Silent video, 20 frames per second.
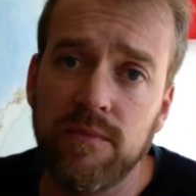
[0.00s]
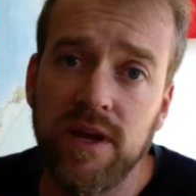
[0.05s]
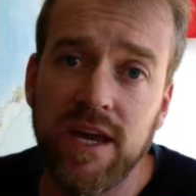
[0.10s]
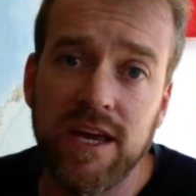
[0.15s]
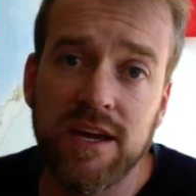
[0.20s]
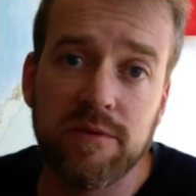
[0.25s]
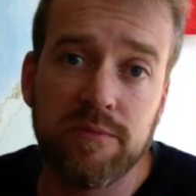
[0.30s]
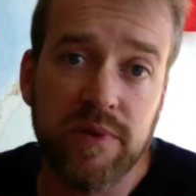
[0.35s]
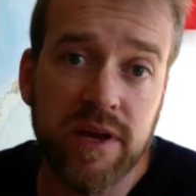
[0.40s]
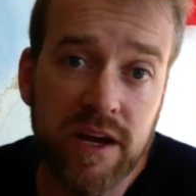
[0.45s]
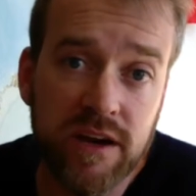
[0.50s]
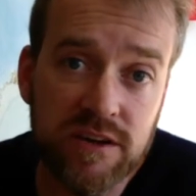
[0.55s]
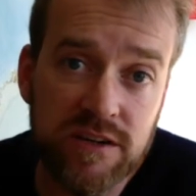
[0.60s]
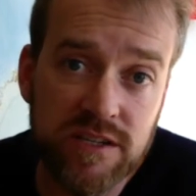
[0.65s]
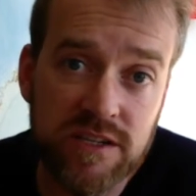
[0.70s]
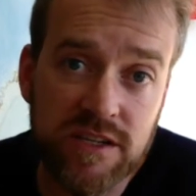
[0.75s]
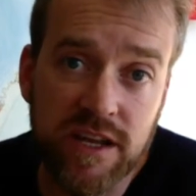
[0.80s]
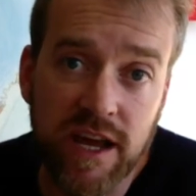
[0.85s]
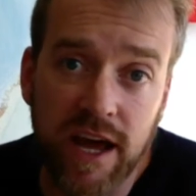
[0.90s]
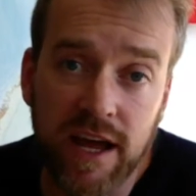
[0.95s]
It
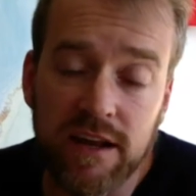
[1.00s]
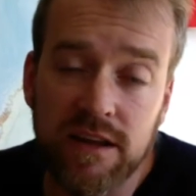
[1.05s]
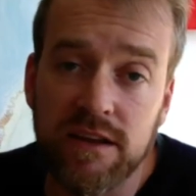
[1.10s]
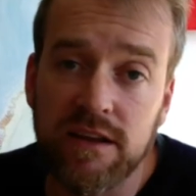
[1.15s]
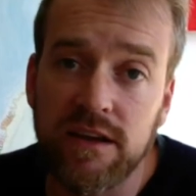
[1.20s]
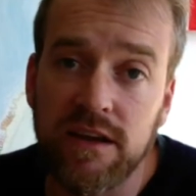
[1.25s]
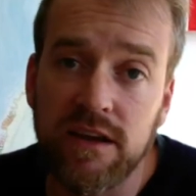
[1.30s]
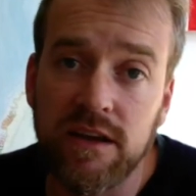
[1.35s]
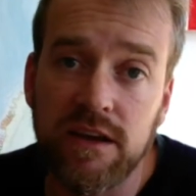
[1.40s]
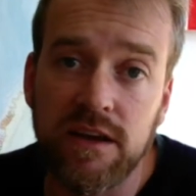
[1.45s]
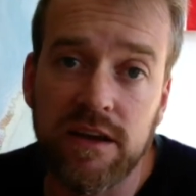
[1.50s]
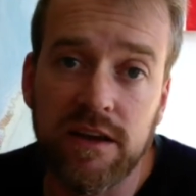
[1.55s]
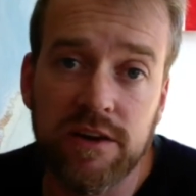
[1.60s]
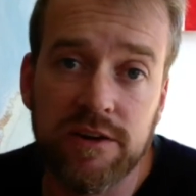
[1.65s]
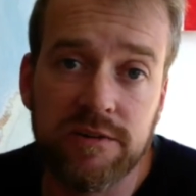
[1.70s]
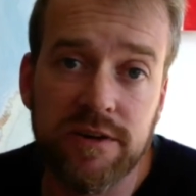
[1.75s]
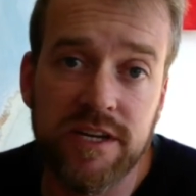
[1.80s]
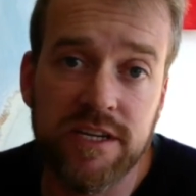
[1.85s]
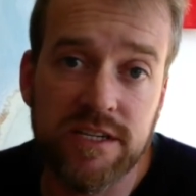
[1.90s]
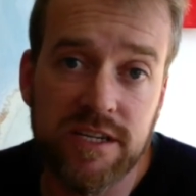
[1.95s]
appears that the
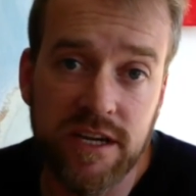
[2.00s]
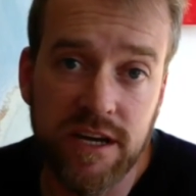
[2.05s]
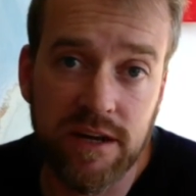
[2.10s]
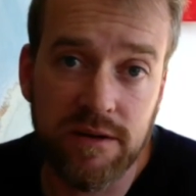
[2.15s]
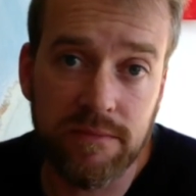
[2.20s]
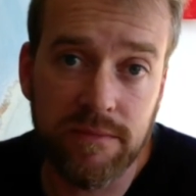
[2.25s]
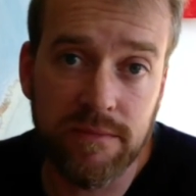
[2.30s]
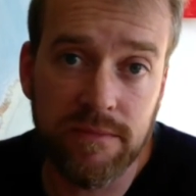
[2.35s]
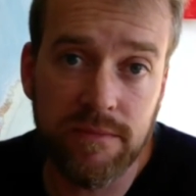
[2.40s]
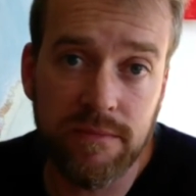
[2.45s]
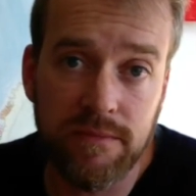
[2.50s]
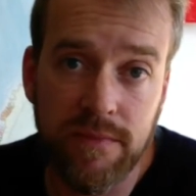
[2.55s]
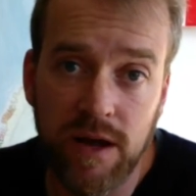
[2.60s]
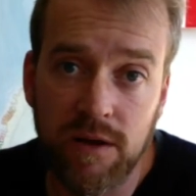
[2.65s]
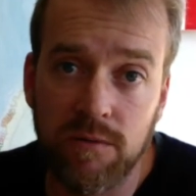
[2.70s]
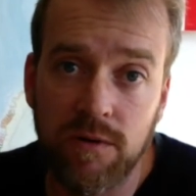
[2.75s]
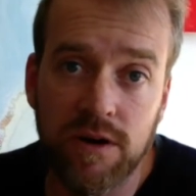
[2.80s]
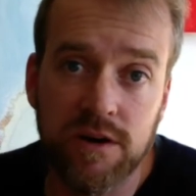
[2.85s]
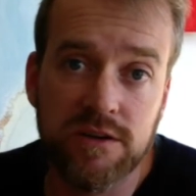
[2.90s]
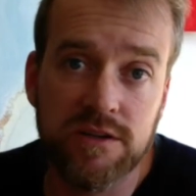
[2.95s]
increasing
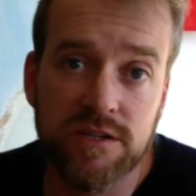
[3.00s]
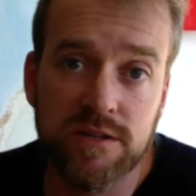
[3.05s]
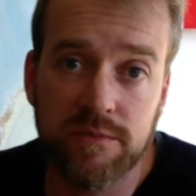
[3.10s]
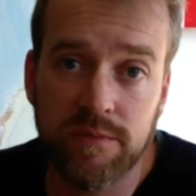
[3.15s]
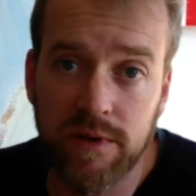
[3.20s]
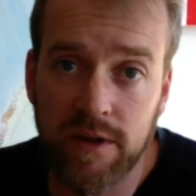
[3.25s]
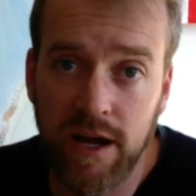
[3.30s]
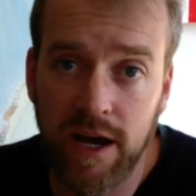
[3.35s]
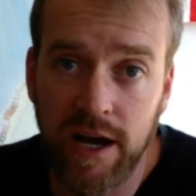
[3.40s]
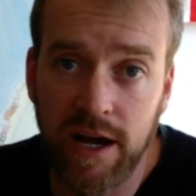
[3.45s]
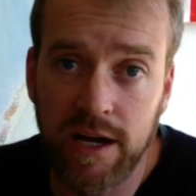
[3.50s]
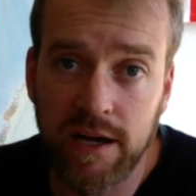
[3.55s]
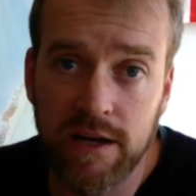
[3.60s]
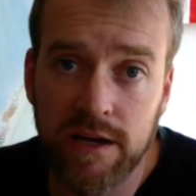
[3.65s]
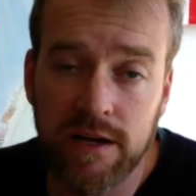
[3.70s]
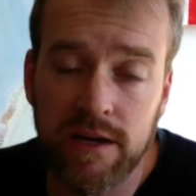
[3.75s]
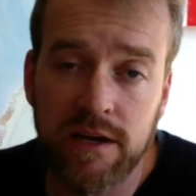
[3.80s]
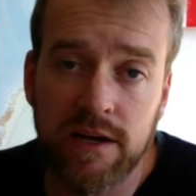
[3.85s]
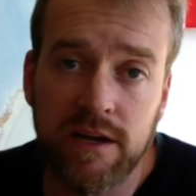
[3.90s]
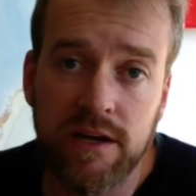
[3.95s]
meltwater supply
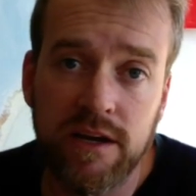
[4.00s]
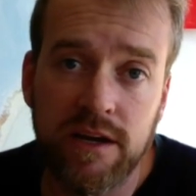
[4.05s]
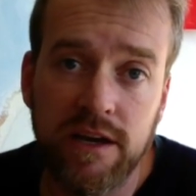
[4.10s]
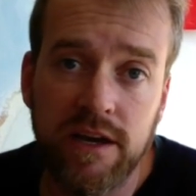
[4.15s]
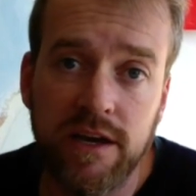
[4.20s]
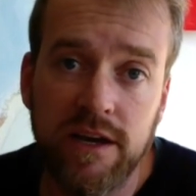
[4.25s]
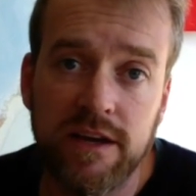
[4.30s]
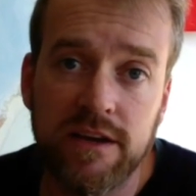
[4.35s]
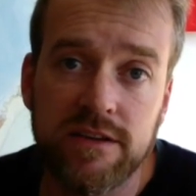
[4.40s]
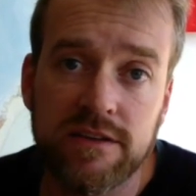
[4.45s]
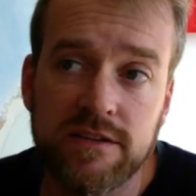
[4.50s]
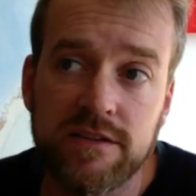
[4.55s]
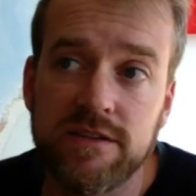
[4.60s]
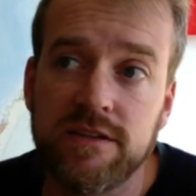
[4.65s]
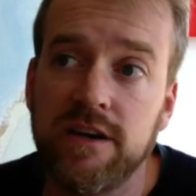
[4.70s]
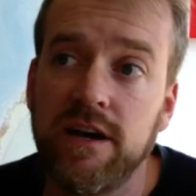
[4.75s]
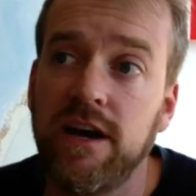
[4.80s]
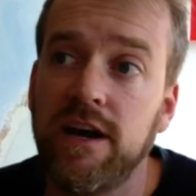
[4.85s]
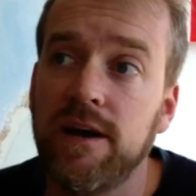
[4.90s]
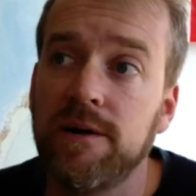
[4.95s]
is